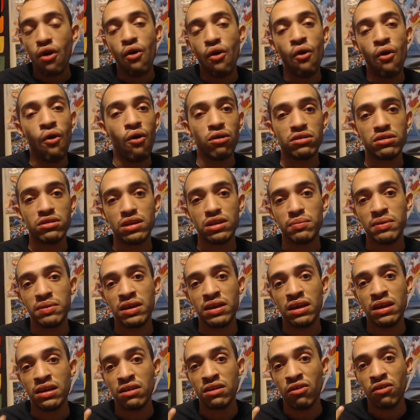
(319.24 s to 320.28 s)
or
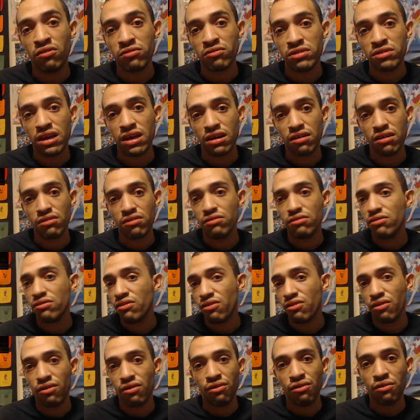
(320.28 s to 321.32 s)
sleeping in a hotel,
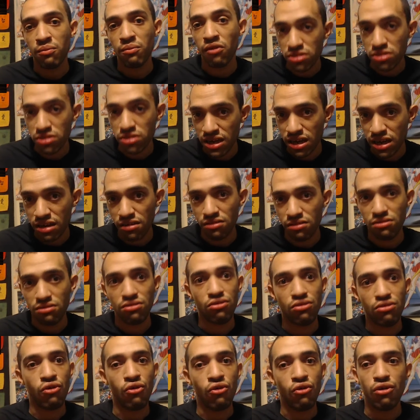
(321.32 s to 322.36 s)
or motel,
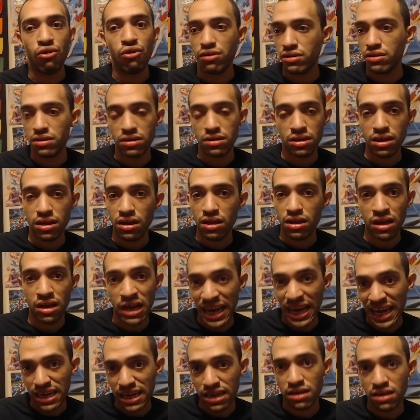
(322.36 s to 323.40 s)
or
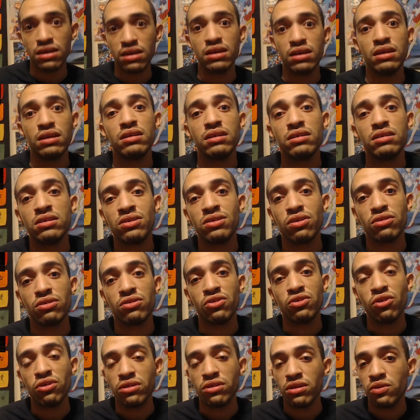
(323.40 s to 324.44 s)
an inn. So
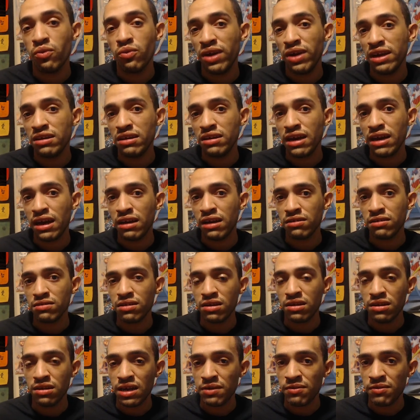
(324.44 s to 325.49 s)
those are the ways you gotta
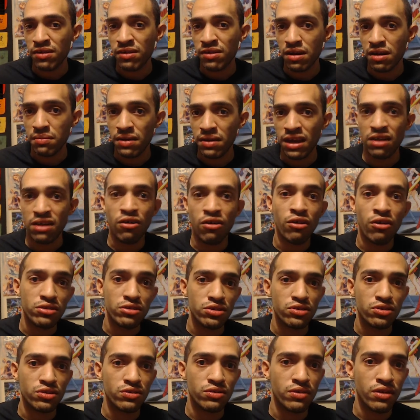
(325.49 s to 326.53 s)
level up. And
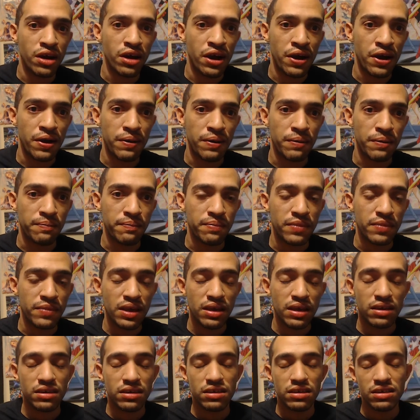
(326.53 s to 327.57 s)
also,
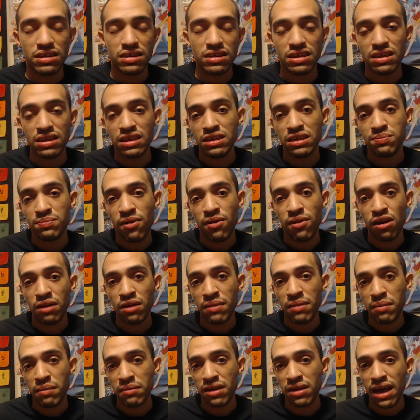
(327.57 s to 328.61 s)
each party
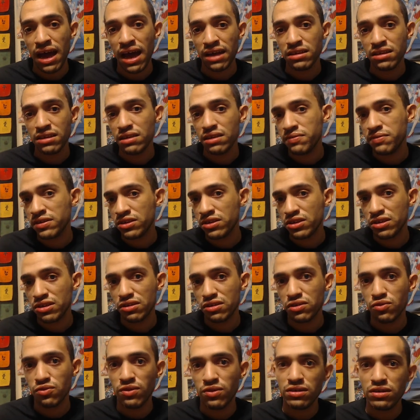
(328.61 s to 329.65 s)
member had different
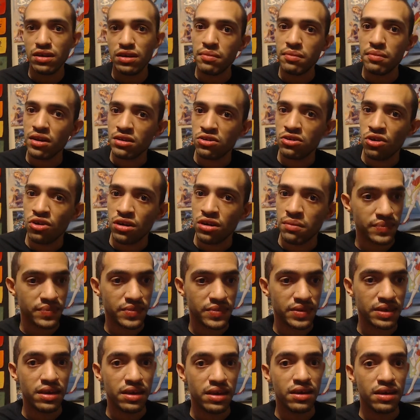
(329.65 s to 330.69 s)
skills, which I'm gonna talk about.
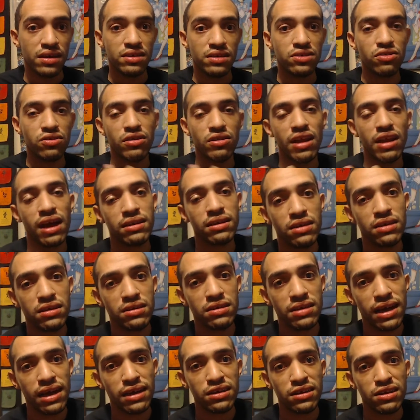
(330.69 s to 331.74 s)
So
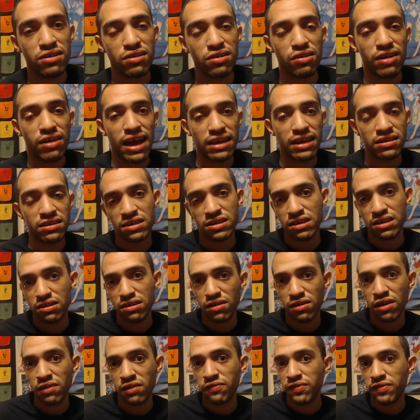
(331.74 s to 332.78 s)
Noctis, you know, has a
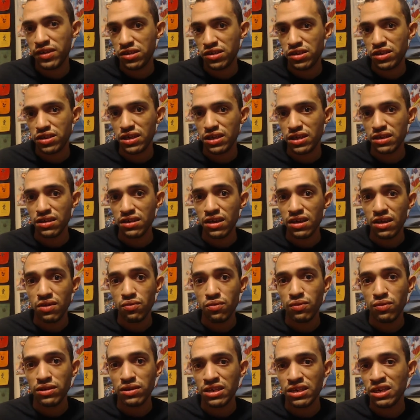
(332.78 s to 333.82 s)
skill of fishing,
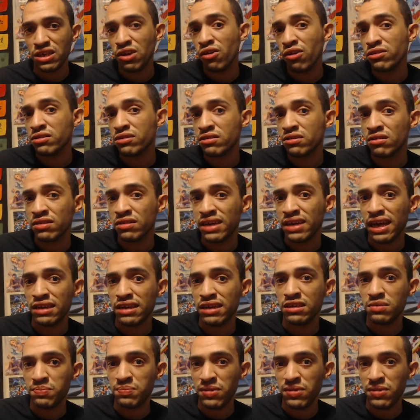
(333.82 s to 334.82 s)
which he also could gain